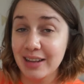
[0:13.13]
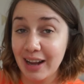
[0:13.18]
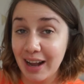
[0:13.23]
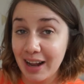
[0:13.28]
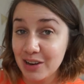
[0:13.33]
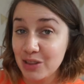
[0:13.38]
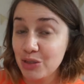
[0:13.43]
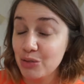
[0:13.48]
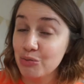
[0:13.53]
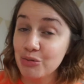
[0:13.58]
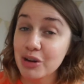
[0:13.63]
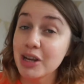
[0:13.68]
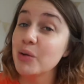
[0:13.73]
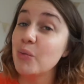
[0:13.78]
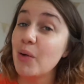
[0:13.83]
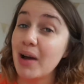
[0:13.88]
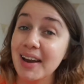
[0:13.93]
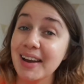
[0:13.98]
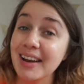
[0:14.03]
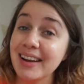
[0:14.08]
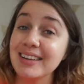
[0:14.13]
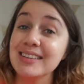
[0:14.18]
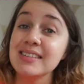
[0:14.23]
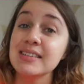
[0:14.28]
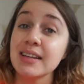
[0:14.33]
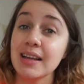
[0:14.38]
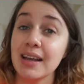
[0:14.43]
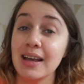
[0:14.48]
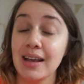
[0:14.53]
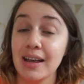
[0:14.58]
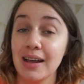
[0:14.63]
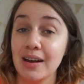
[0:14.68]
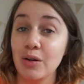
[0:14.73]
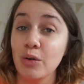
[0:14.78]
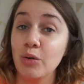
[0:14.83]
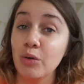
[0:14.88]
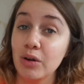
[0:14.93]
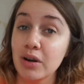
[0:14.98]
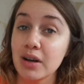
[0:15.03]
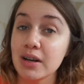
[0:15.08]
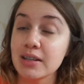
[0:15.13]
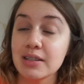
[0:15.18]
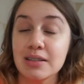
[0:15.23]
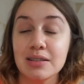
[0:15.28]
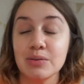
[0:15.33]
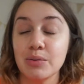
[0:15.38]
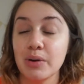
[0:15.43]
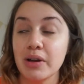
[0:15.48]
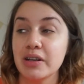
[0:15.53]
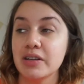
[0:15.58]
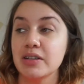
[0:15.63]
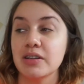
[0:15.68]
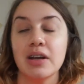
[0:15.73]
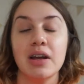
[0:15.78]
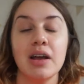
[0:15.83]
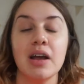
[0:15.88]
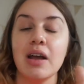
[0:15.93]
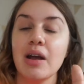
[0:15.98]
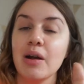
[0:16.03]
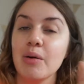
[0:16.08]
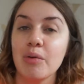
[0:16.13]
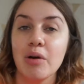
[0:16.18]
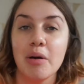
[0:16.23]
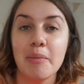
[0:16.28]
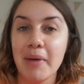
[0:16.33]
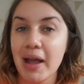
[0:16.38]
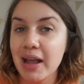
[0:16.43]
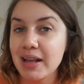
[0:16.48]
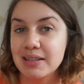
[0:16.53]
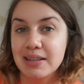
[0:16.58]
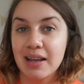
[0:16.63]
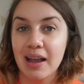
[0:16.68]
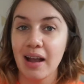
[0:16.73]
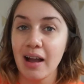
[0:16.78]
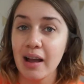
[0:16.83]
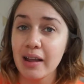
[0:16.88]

I had 3 weddings in August, which were amazing.